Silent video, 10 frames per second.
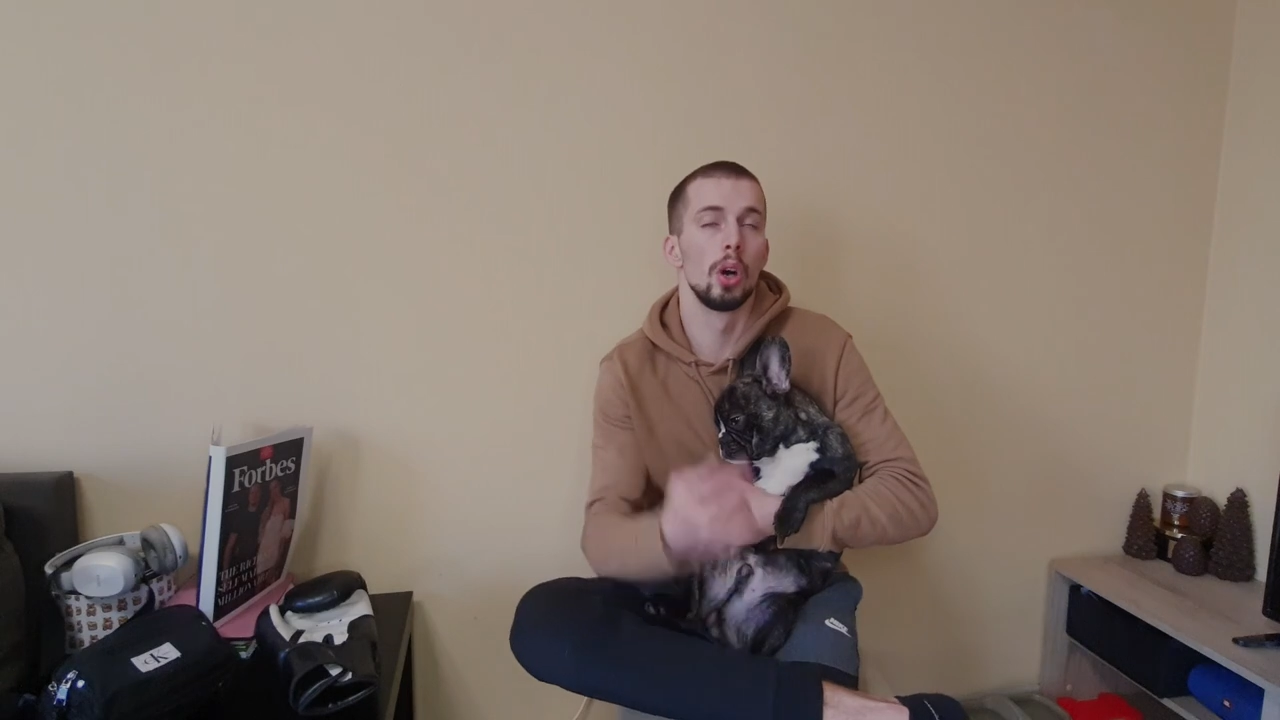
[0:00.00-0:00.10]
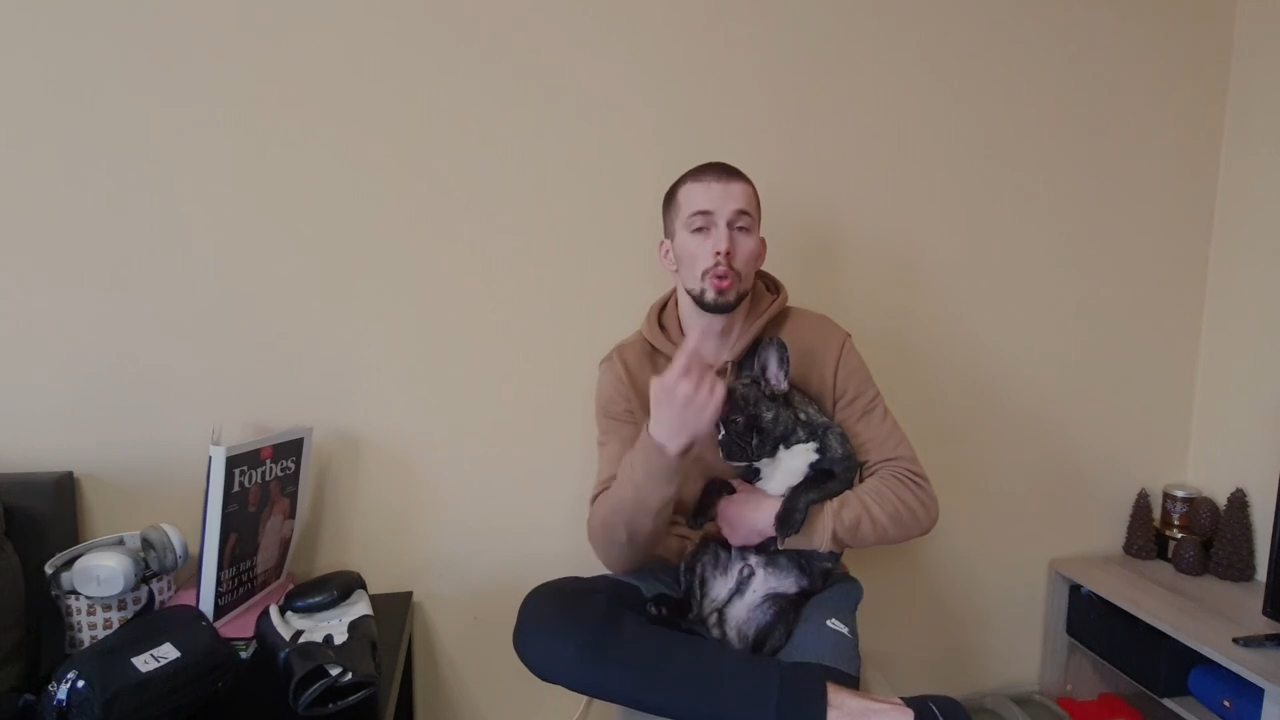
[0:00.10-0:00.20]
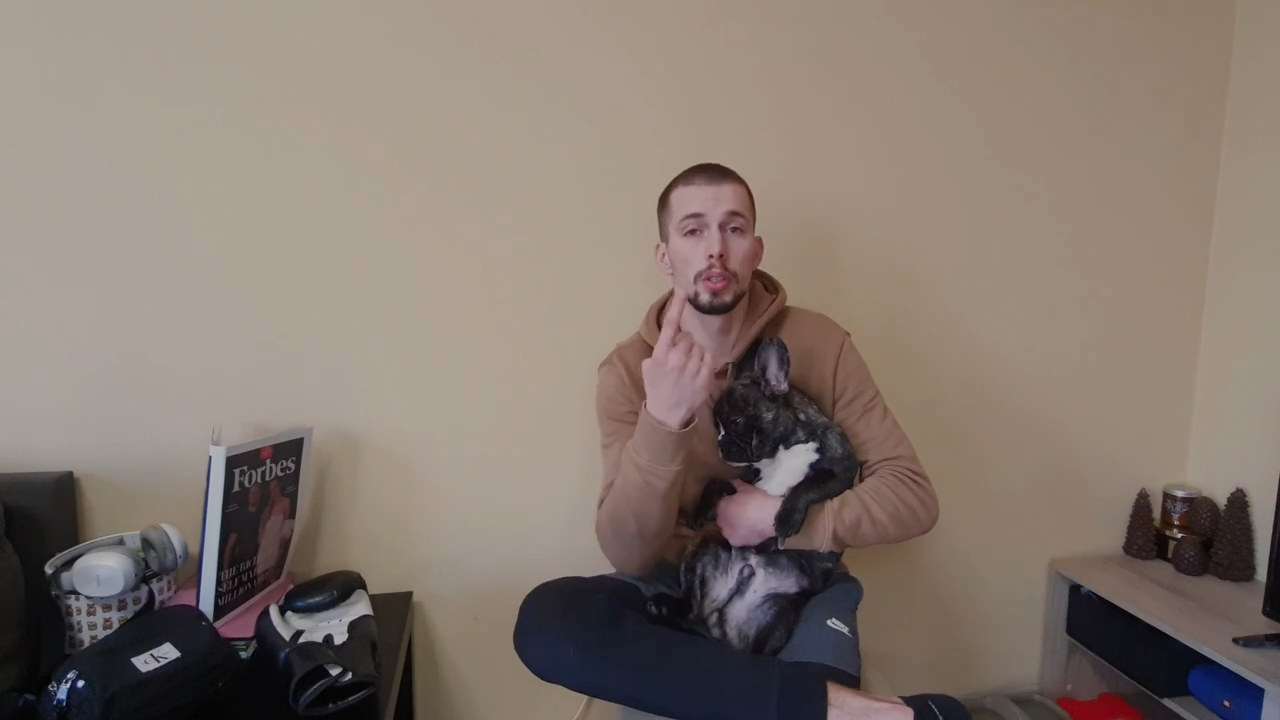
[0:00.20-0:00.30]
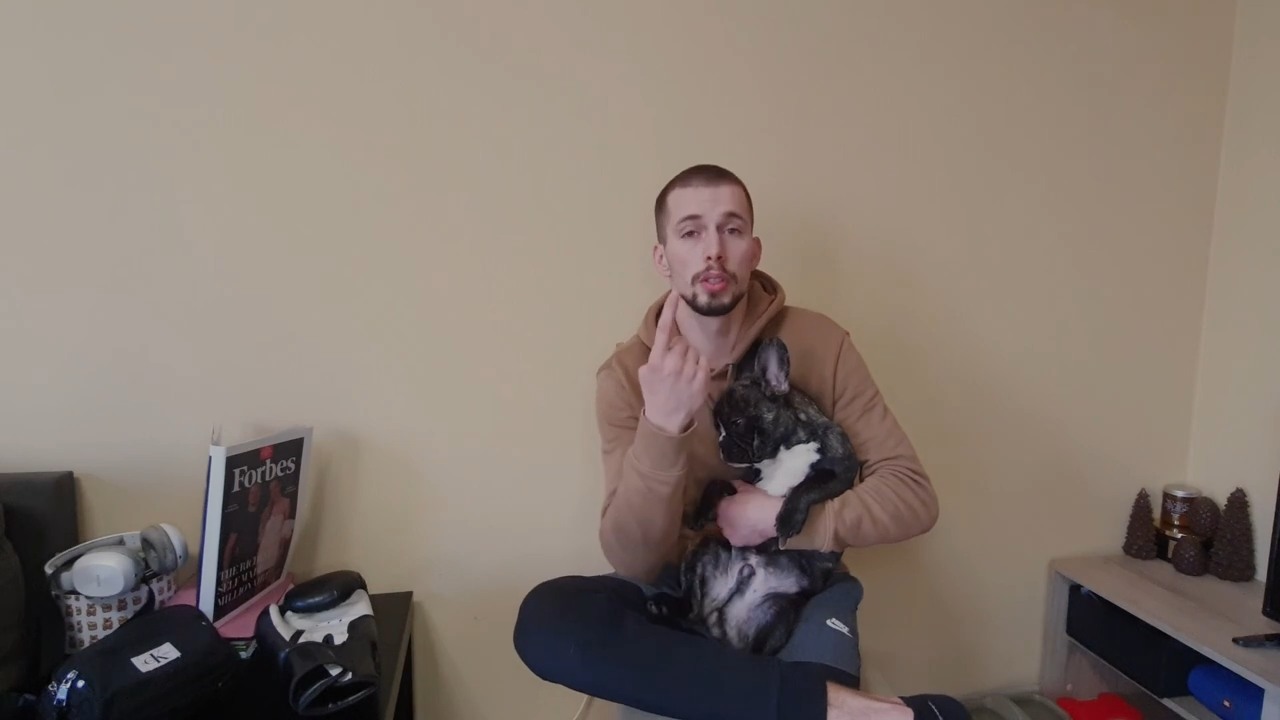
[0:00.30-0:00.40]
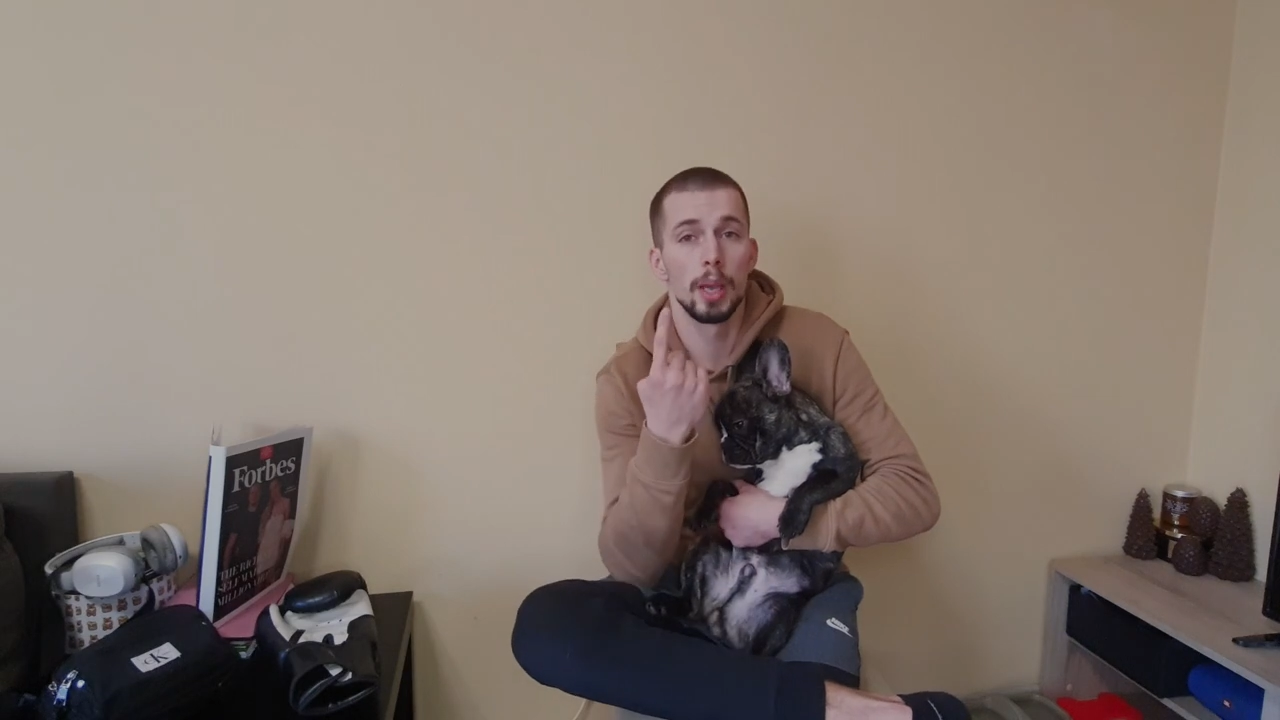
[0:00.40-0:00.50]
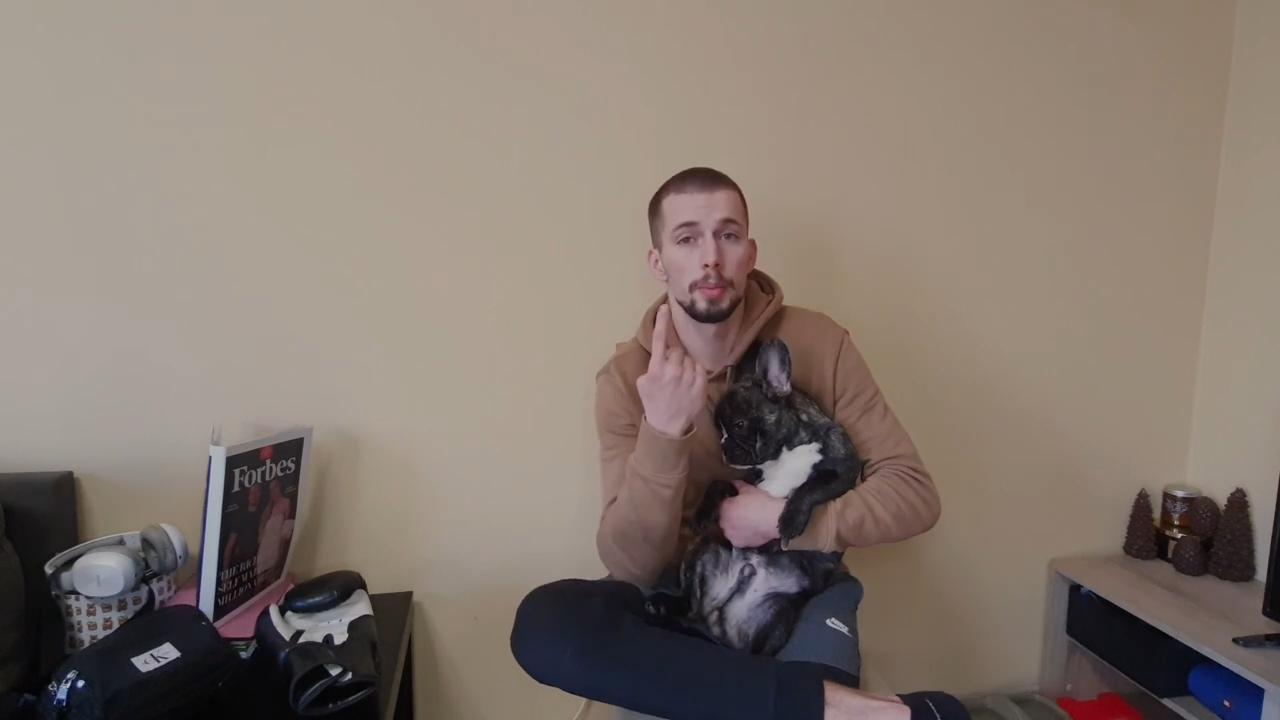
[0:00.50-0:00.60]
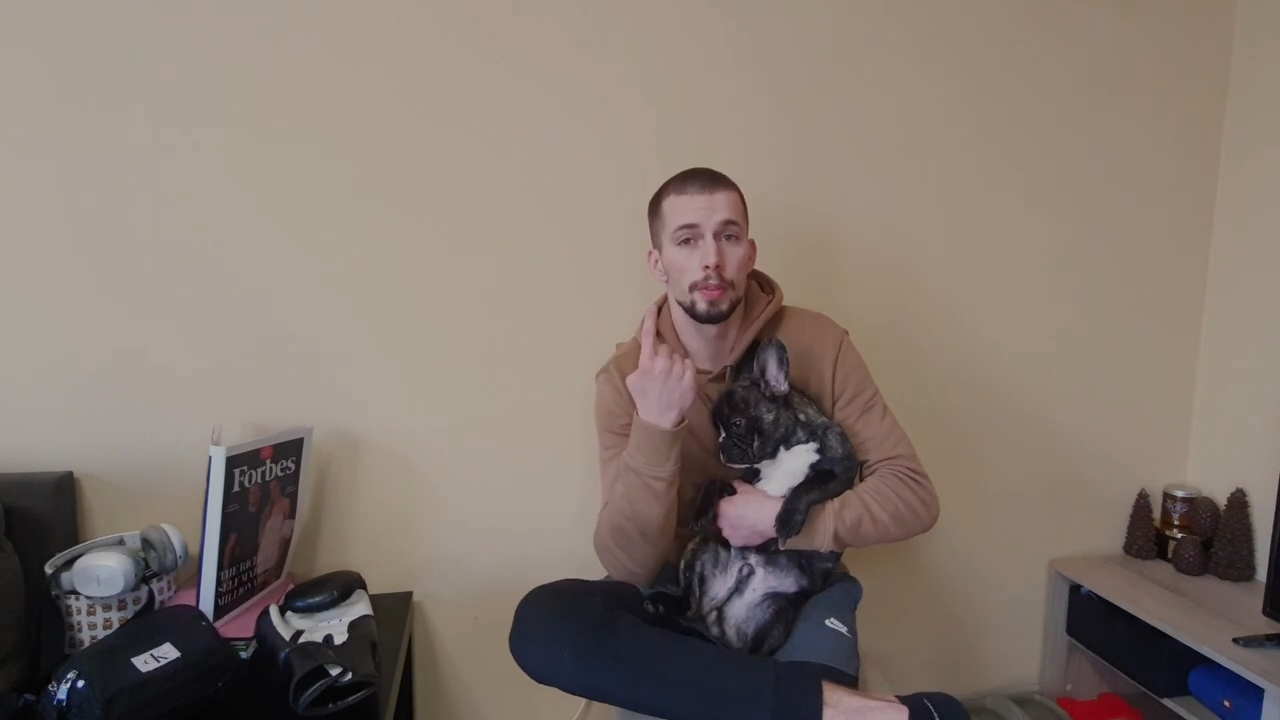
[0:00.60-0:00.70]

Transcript: only time